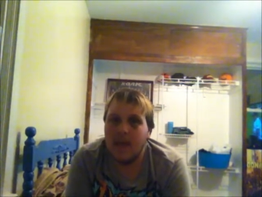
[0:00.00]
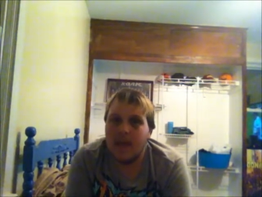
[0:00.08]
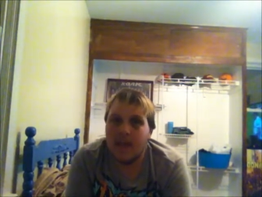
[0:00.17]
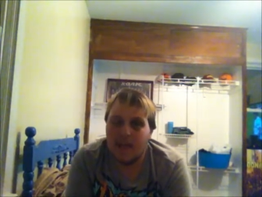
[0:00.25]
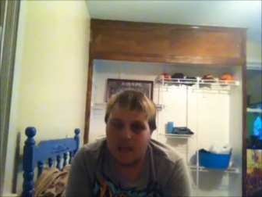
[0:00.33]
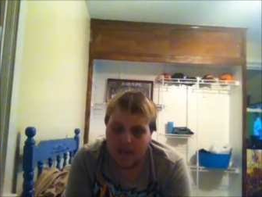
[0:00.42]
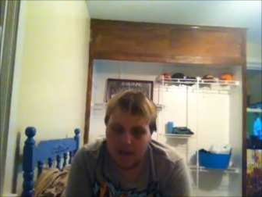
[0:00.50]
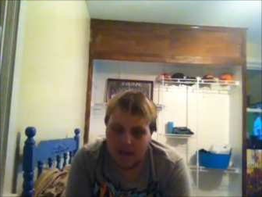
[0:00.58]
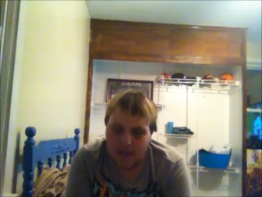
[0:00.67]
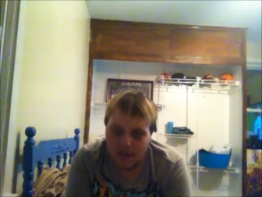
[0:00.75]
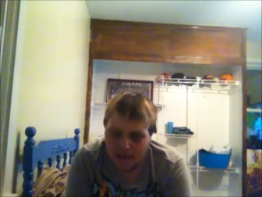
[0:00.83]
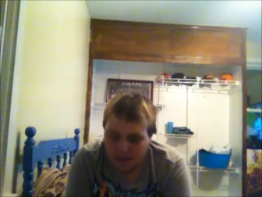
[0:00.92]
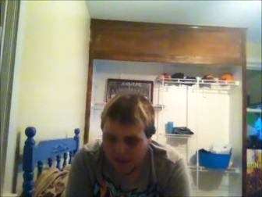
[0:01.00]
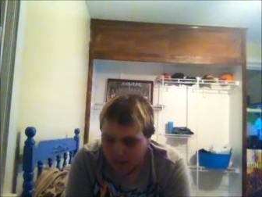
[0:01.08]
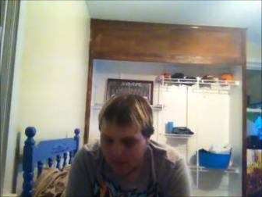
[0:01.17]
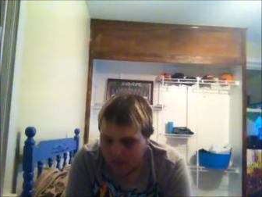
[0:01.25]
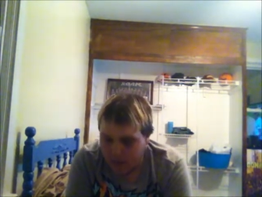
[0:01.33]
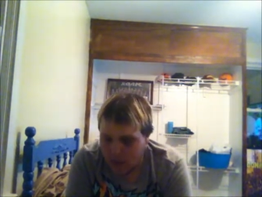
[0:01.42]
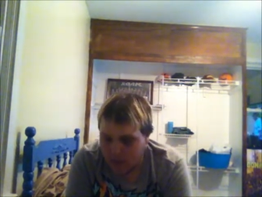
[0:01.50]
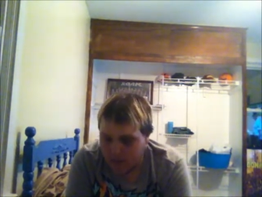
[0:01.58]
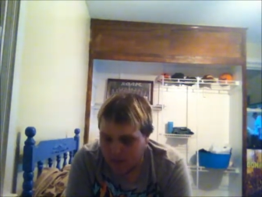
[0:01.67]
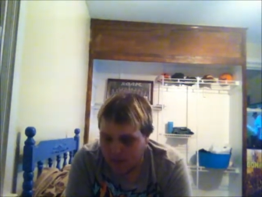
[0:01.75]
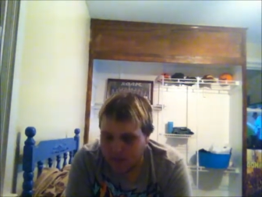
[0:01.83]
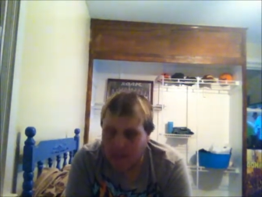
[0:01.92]
he uh, then and Munchie
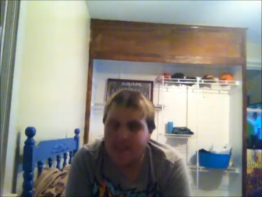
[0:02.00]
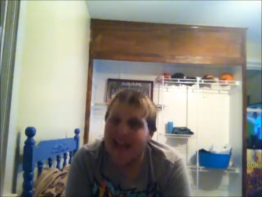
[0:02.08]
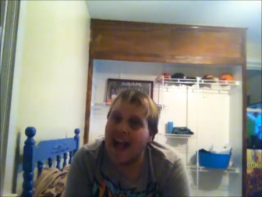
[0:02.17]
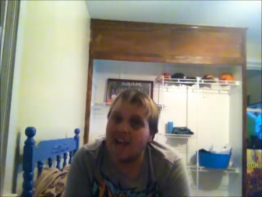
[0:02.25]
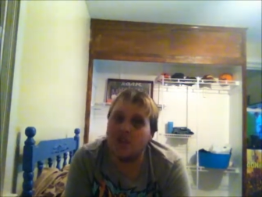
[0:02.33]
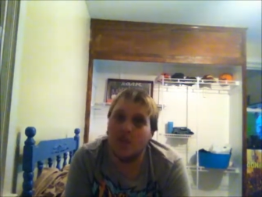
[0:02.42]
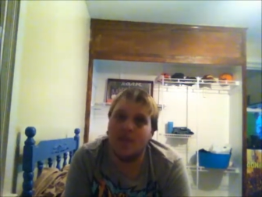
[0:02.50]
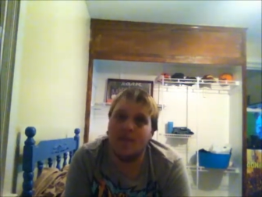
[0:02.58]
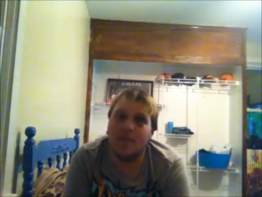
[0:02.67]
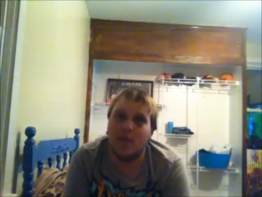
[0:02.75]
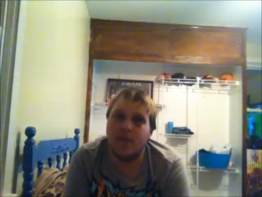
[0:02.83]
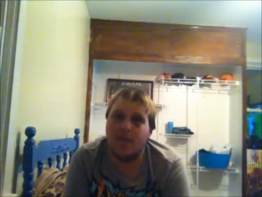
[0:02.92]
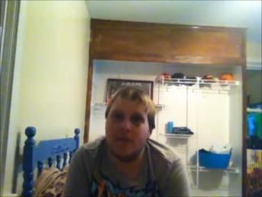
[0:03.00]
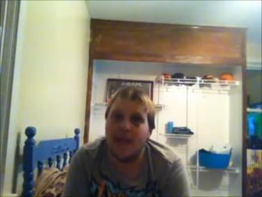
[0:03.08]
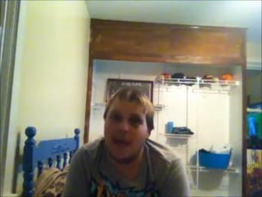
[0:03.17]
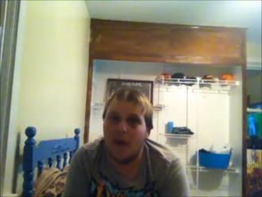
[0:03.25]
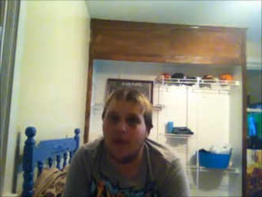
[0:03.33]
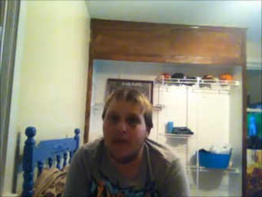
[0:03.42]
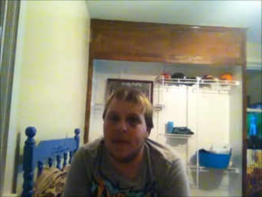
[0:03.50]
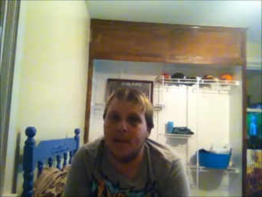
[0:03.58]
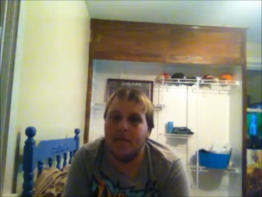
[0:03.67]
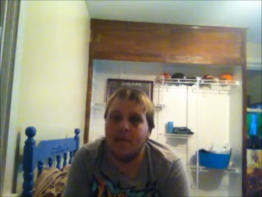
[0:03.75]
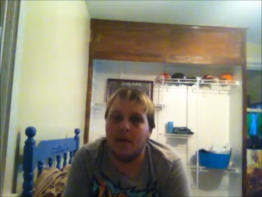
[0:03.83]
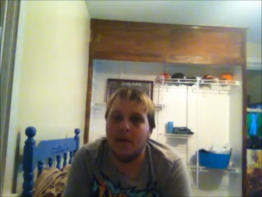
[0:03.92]
becomes attached to him. He wants to help
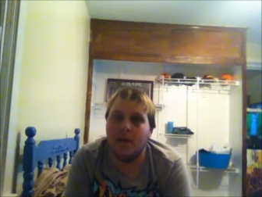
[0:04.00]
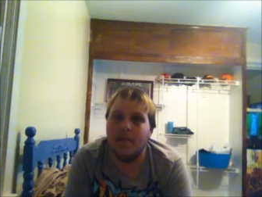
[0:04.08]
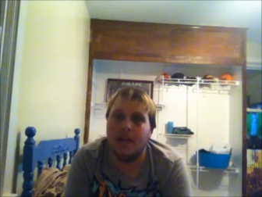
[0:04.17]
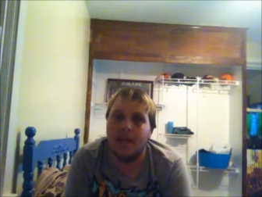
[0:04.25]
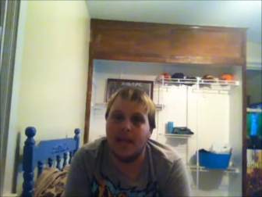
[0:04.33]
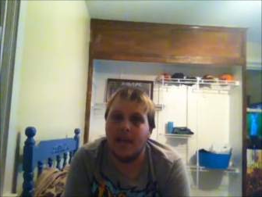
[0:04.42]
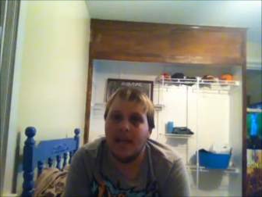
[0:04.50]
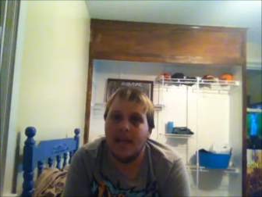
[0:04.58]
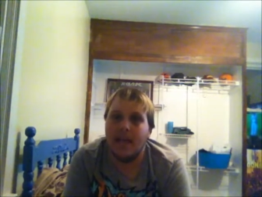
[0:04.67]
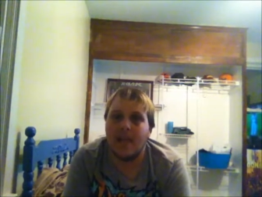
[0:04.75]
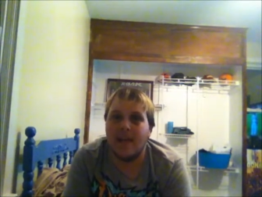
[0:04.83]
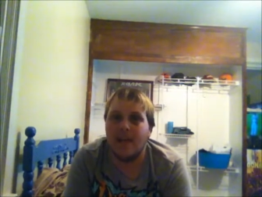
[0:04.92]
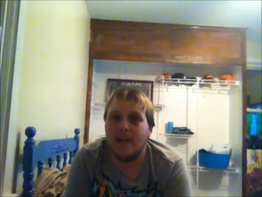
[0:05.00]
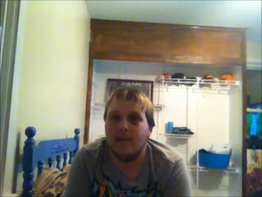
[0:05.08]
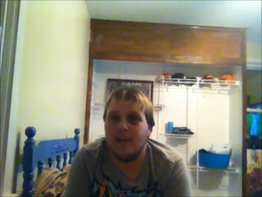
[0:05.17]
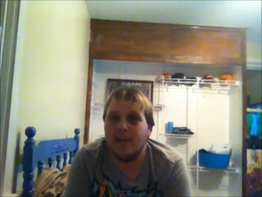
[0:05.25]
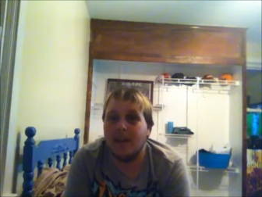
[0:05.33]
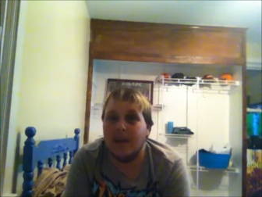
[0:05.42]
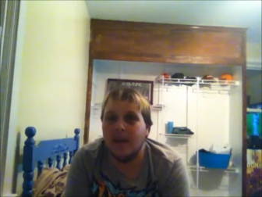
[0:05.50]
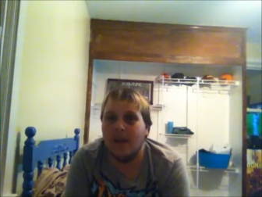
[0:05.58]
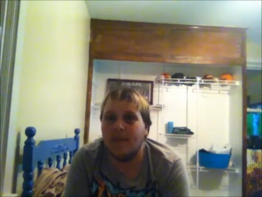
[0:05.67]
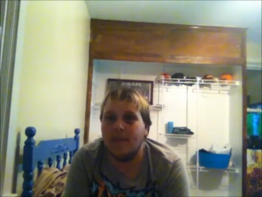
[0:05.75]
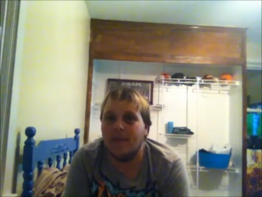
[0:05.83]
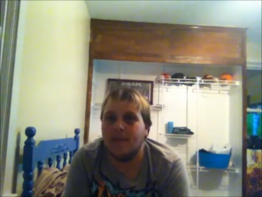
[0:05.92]
him. Um, like he's not when he
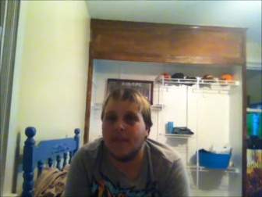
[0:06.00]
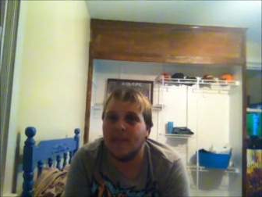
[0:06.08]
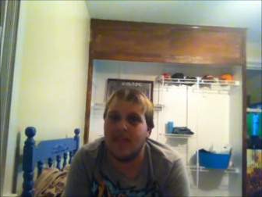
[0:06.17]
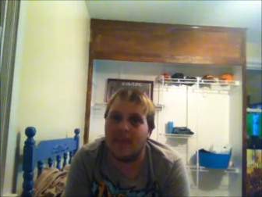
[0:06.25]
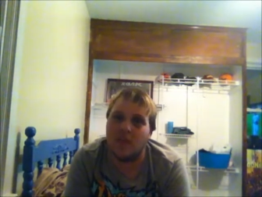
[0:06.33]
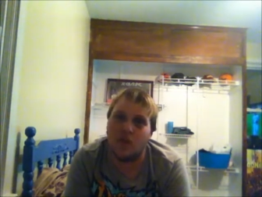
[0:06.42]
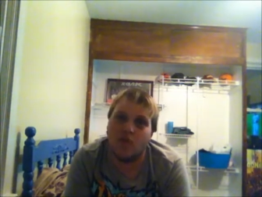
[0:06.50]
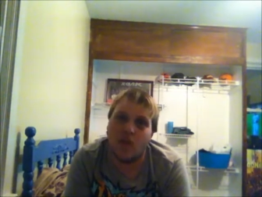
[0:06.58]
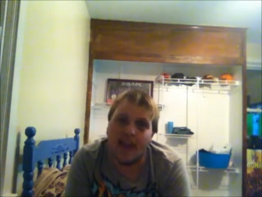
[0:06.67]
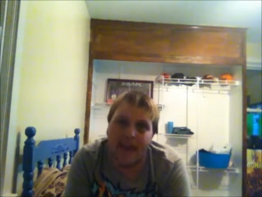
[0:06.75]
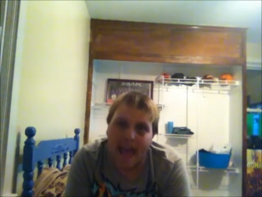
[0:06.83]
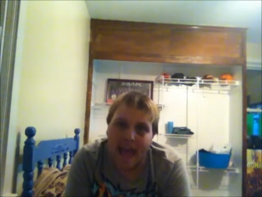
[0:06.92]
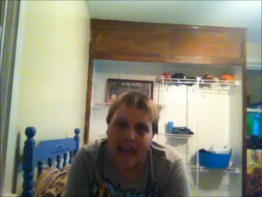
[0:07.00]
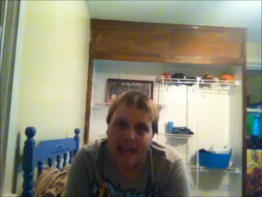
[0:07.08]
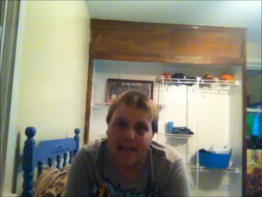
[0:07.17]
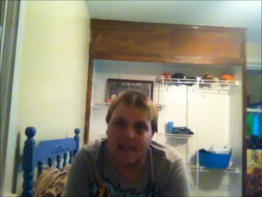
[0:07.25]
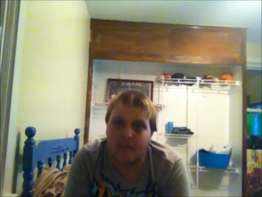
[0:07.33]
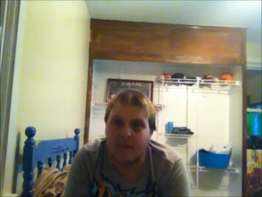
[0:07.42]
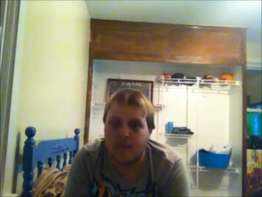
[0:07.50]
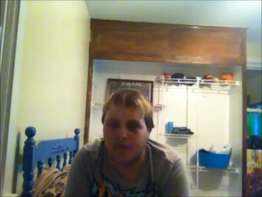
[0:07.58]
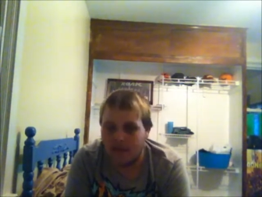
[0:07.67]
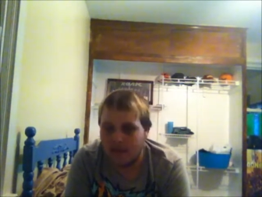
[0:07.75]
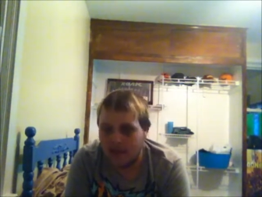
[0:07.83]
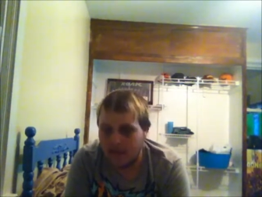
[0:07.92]
helps him gets like straight A's. He wants
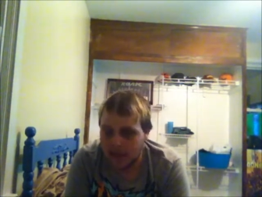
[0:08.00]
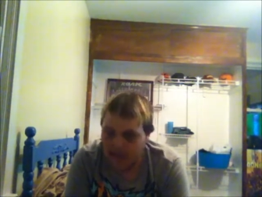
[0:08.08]
to.